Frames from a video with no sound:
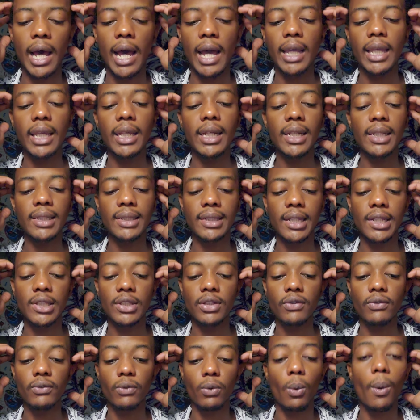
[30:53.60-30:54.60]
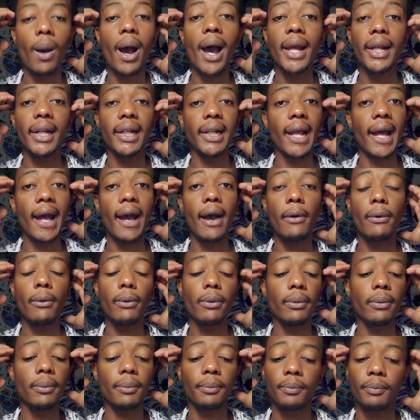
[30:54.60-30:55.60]
get a sense of why now.
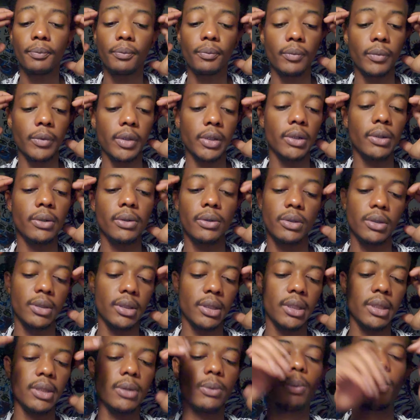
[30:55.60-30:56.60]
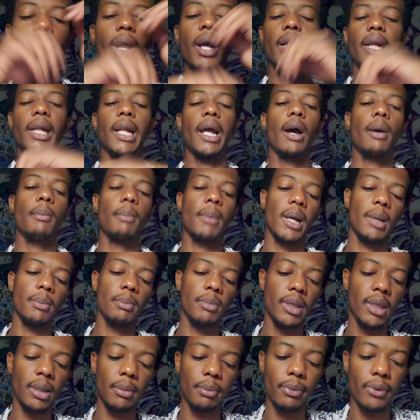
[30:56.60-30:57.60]
You know, why now am I
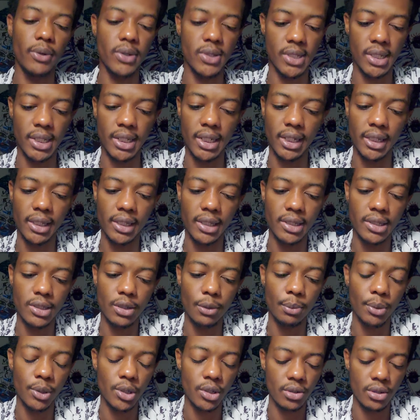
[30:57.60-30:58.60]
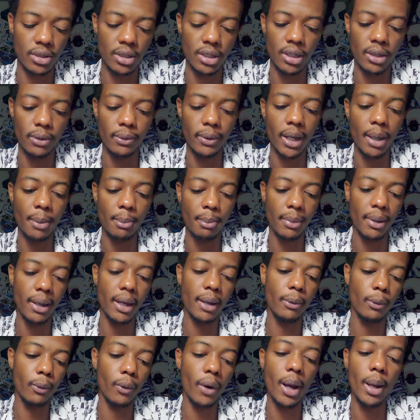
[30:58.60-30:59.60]
being presented this opportunity?
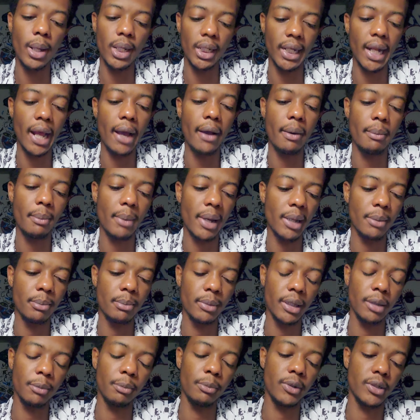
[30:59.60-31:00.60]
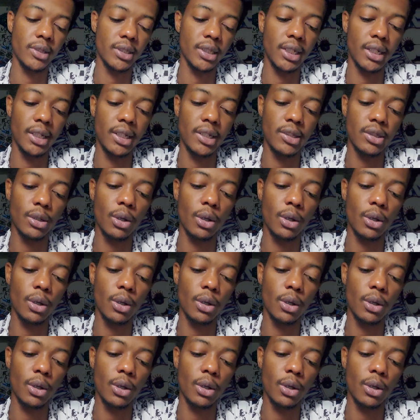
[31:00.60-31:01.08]
Why now am I being presented this